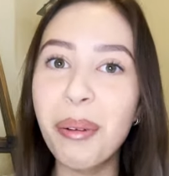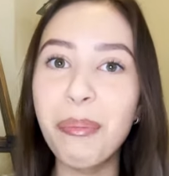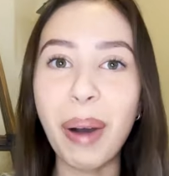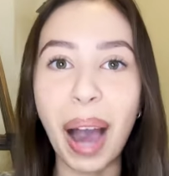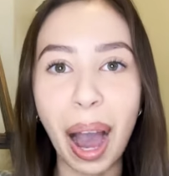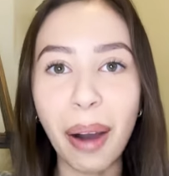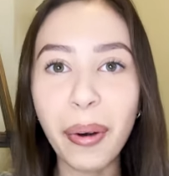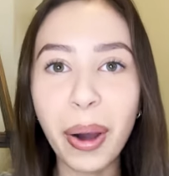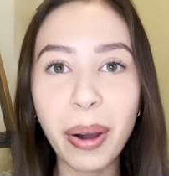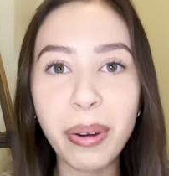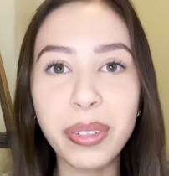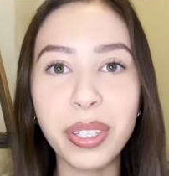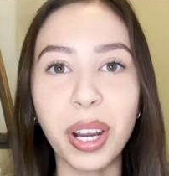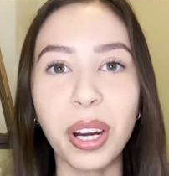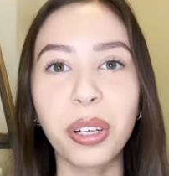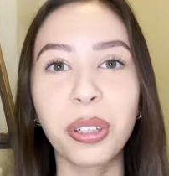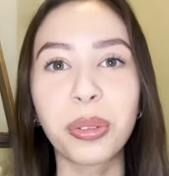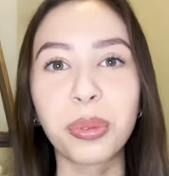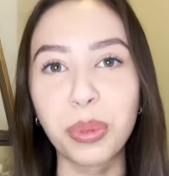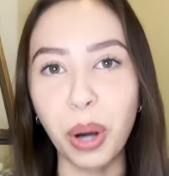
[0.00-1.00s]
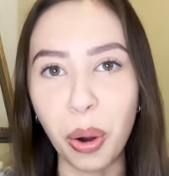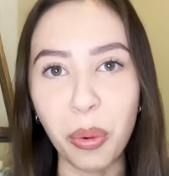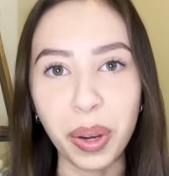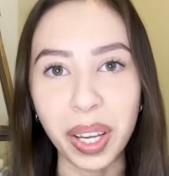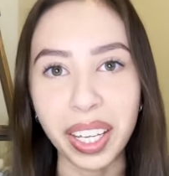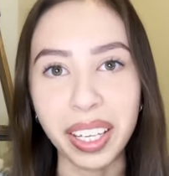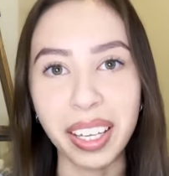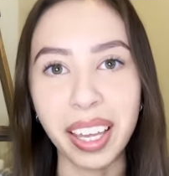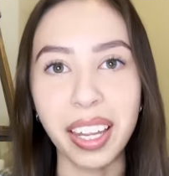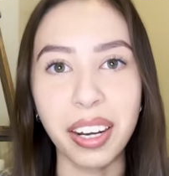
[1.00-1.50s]
powwows are
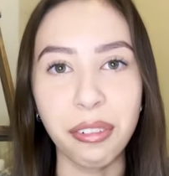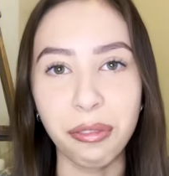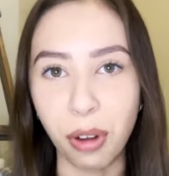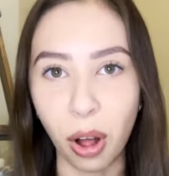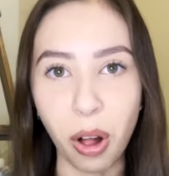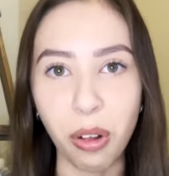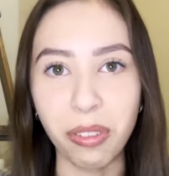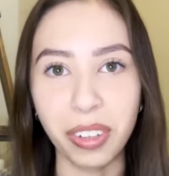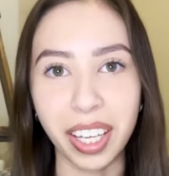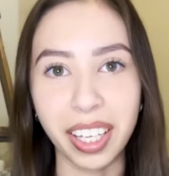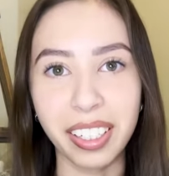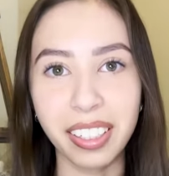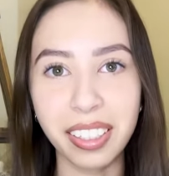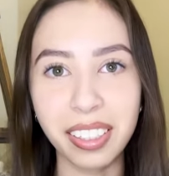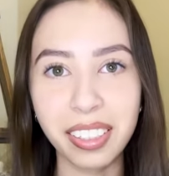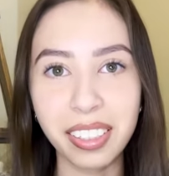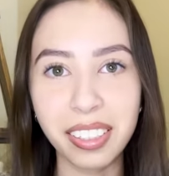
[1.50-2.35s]
growing and evolving.